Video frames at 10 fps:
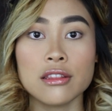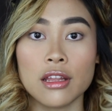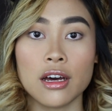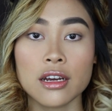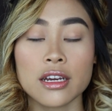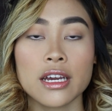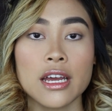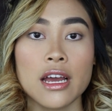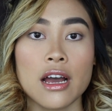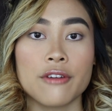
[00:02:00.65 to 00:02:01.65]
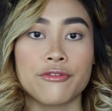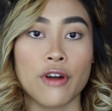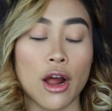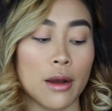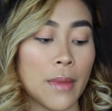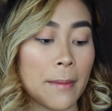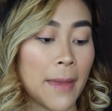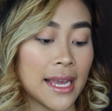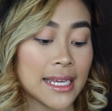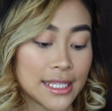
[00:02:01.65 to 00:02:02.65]
look from
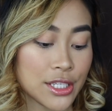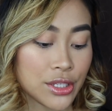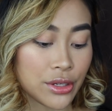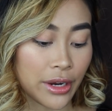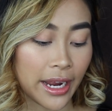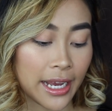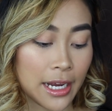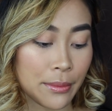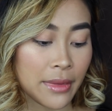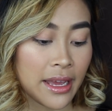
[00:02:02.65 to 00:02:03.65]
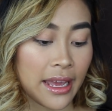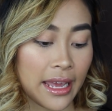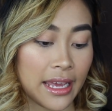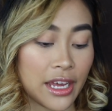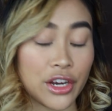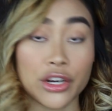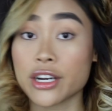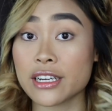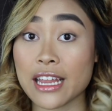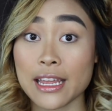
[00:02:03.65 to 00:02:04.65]
my Instagram, and
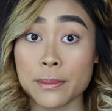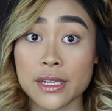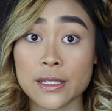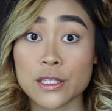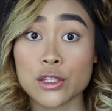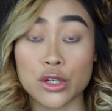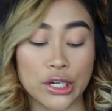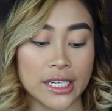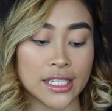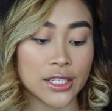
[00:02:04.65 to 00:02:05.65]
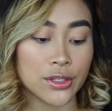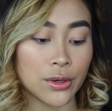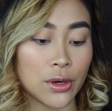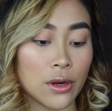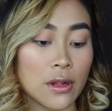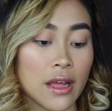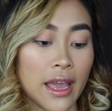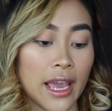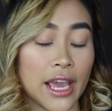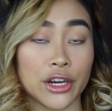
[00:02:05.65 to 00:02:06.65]
her name is Crystal,
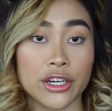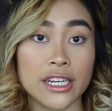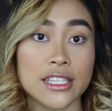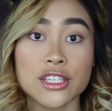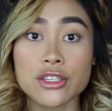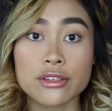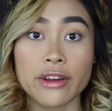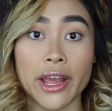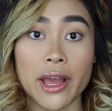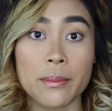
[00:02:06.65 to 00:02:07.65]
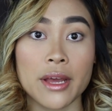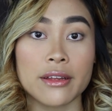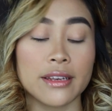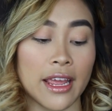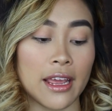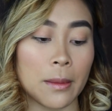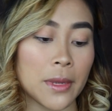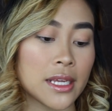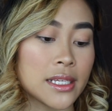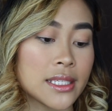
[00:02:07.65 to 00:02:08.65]
and her Instagram name
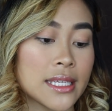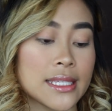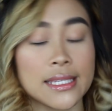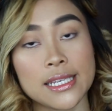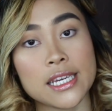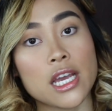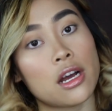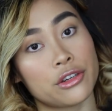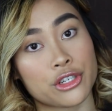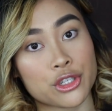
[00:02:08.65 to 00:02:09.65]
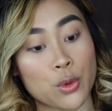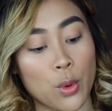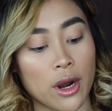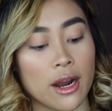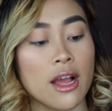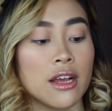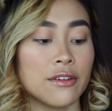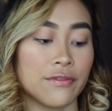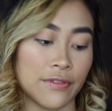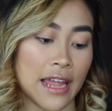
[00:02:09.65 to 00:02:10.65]
is C_flower.
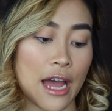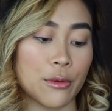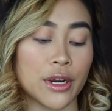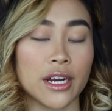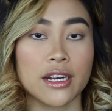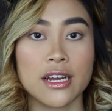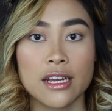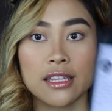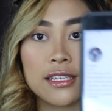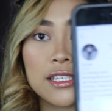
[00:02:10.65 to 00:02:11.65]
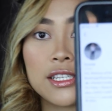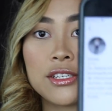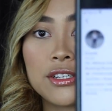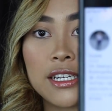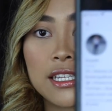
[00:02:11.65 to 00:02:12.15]
This is her